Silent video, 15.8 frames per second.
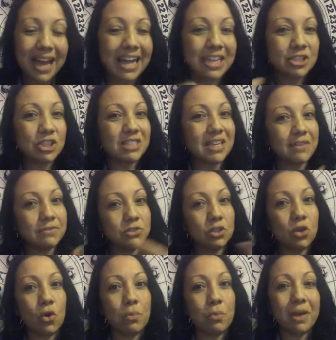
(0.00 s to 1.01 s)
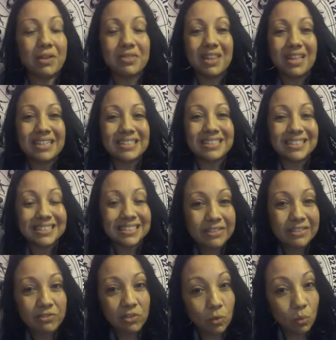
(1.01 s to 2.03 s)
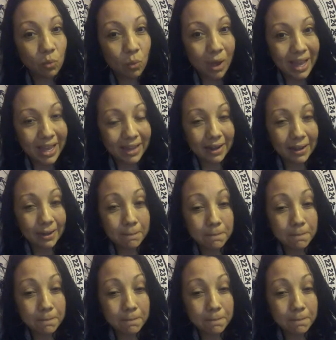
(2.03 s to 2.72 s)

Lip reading: I just have to go about things a different way.